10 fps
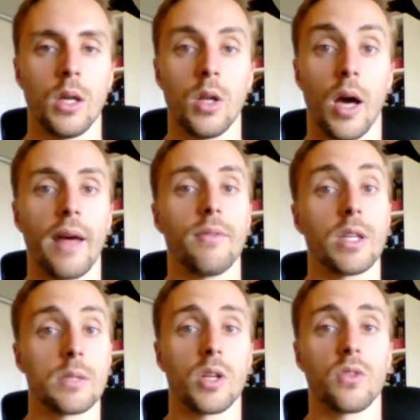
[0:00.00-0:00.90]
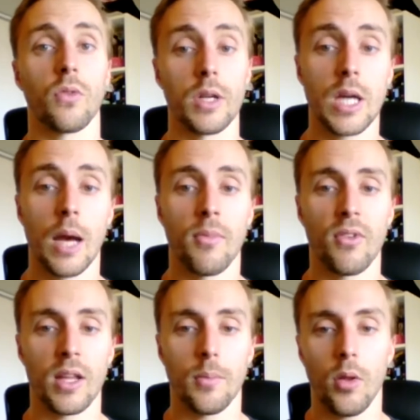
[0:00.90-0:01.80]
not having as much free time
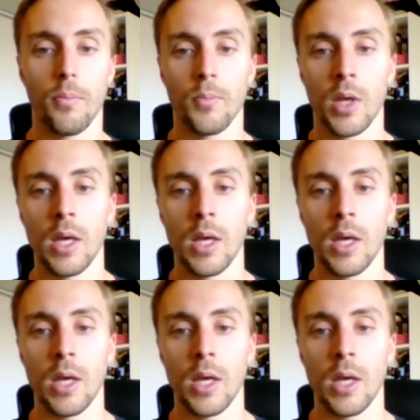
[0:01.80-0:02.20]
available.